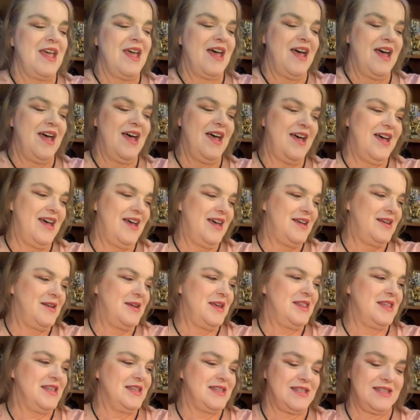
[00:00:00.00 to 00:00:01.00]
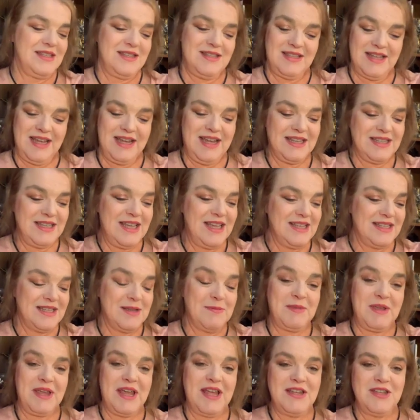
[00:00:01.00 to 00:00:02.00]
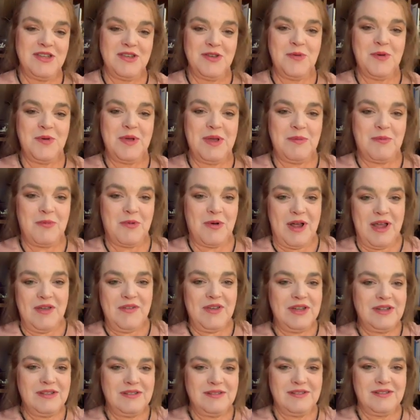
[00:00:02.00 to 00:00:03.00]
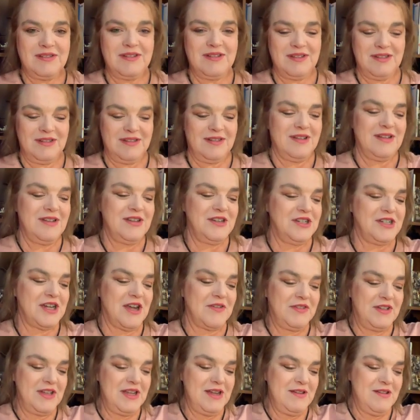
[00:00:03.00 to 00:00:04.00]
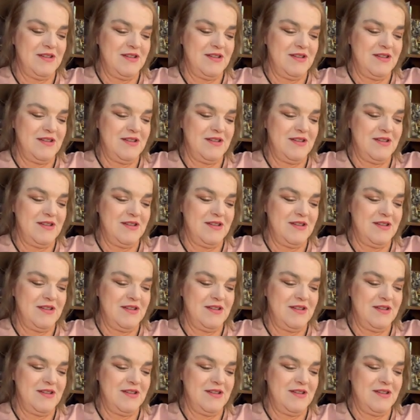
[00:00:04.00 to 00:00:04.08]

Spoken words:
And this is, like I said, something I do in private. Shuffling.